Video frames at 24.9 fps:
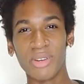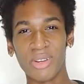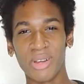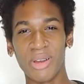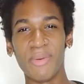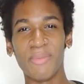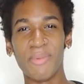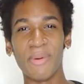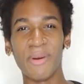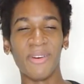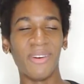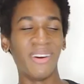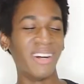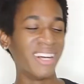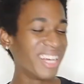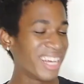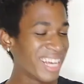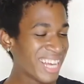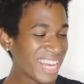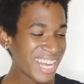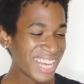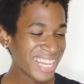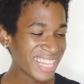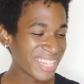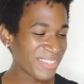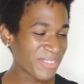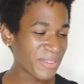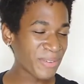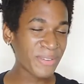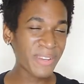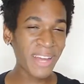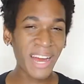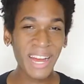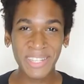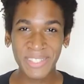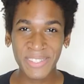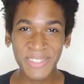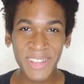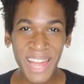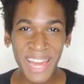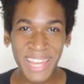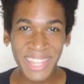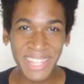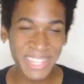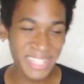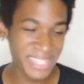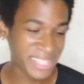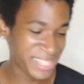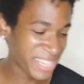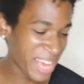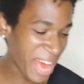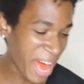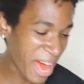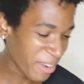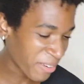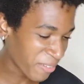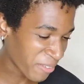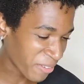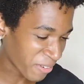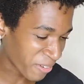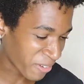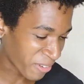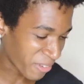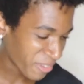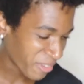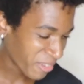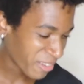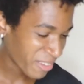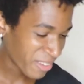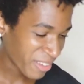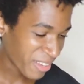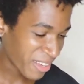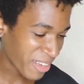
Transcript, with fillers: horrible. Do not try this at all